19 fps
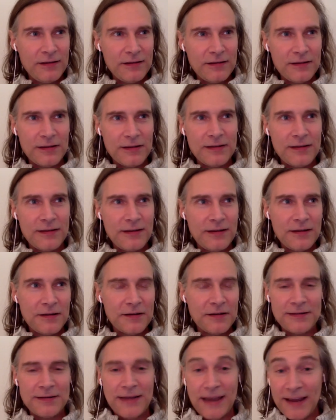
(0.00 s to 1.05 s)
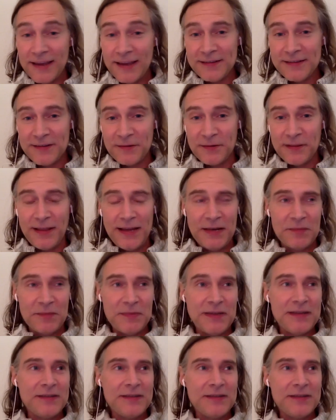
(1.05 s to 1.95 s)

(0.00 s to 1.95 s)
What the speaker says: could take us to enlightenment.